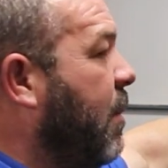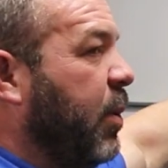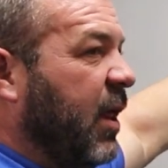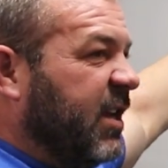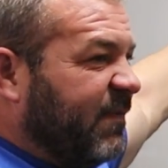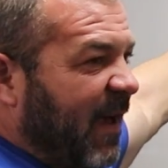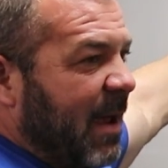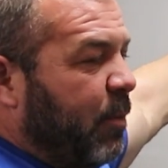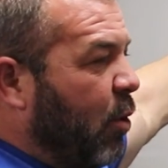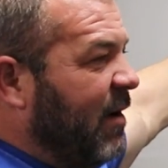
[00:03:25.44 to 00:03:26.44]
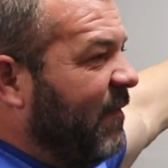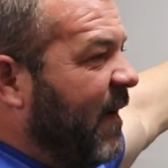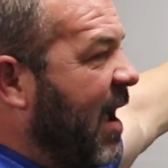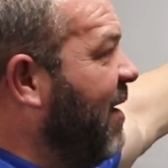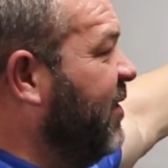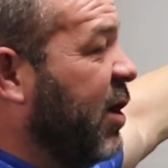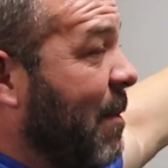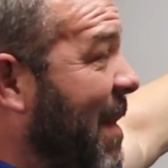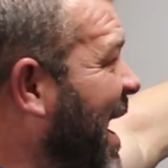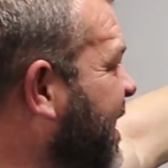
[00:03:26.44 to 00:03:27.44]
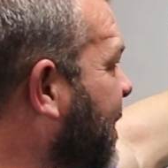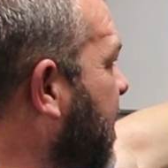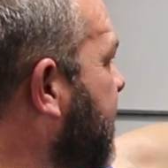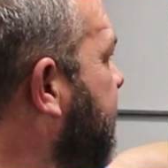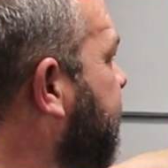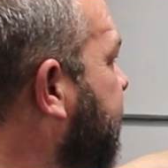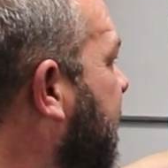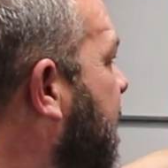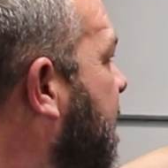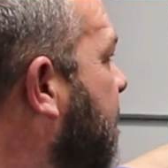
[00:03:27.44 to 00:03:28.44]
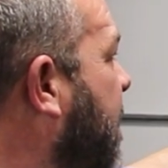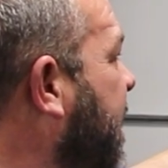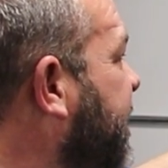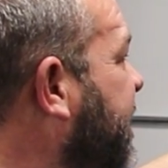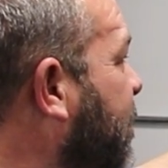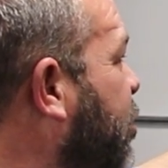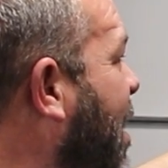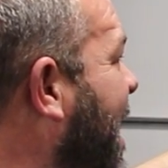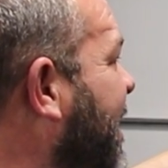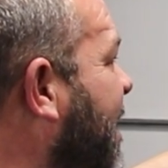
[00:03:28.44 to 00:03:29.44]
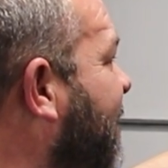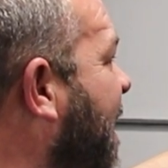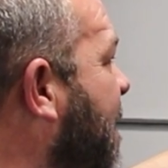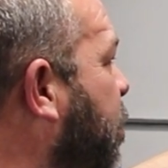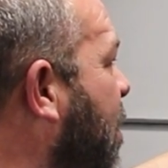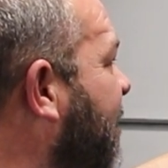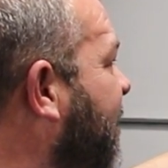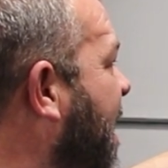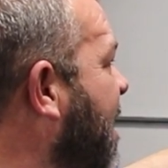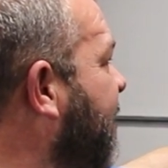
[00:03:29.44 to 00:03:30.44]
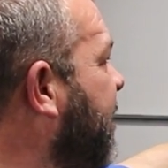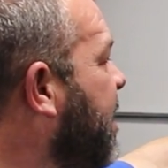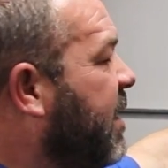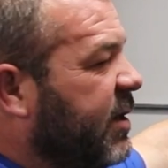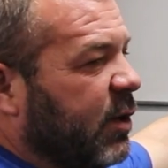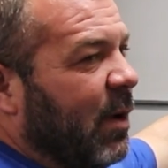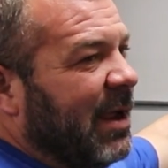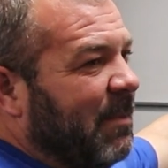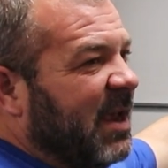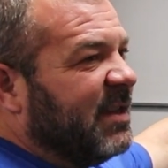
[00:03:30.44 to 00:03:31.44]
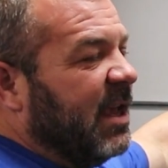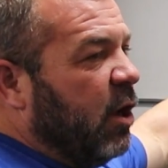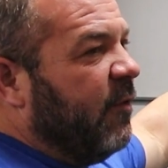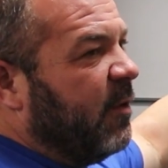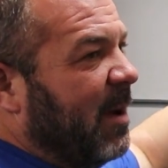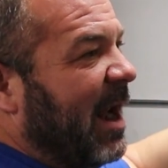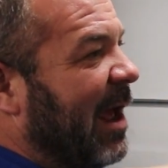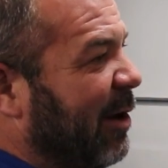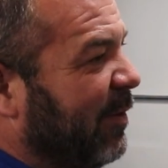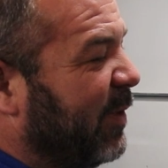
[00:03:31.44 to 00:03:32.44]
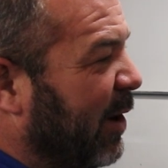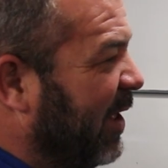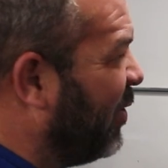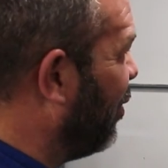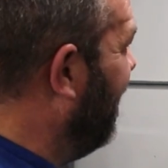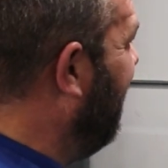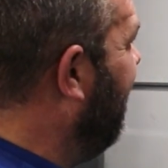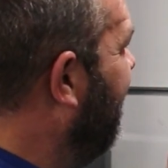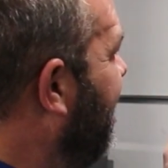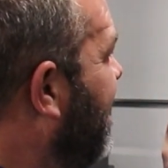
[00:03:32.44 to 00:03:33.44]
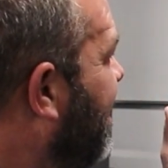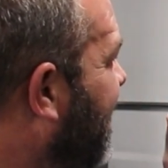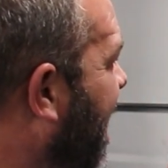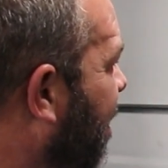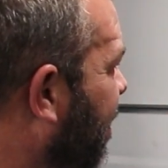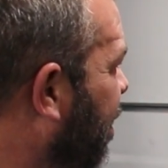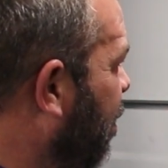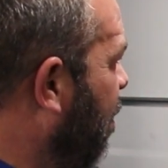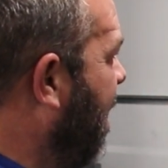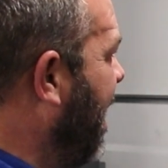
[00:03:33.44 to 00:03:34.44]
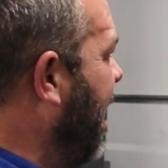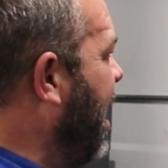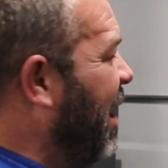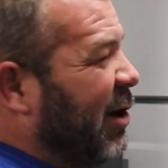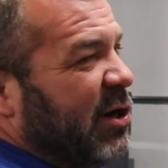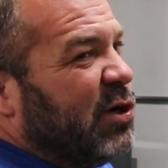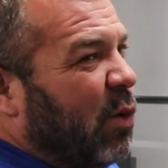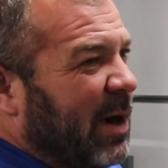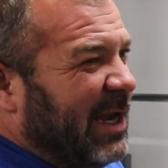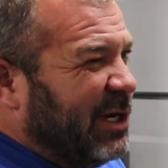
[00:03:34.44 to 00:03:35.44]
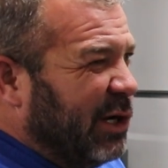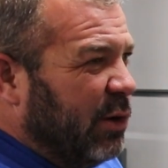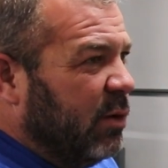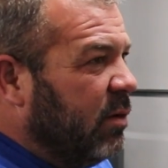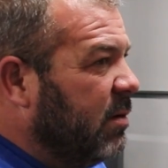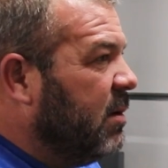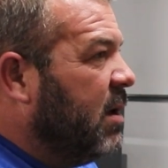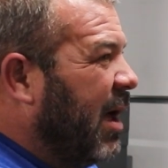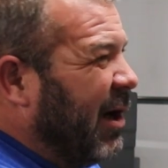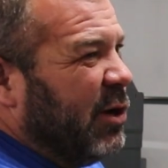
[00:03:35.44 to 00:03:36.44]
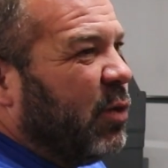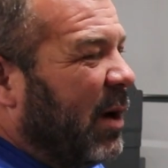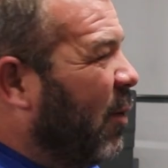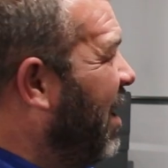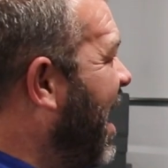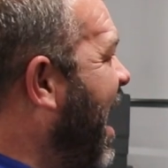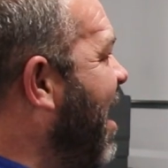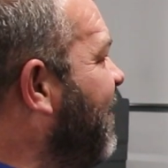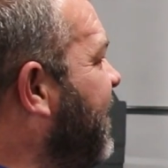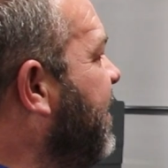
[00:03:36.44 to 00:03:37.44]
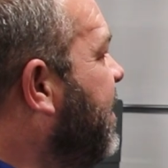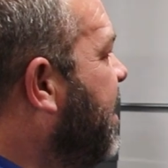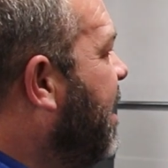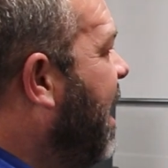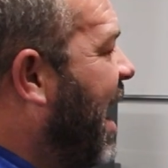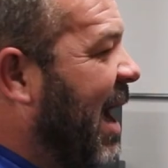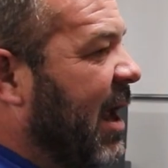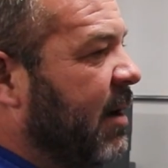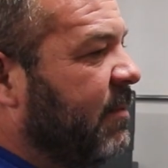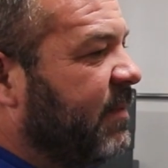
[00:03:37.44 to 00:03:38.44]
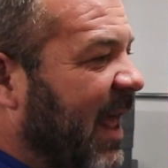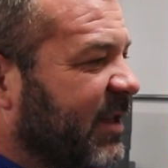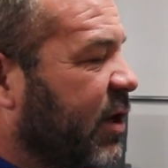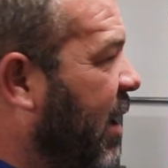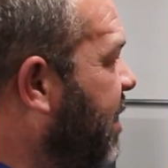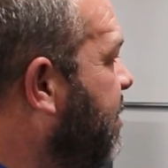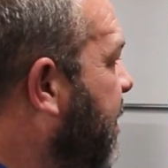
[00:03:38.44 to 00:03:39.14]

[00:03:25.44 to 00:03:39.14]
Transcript: Plus 5.5 is our maximum, but subtracting 5.5, so we can basically go from about 133 down to 122, 121 and a half, and that's good.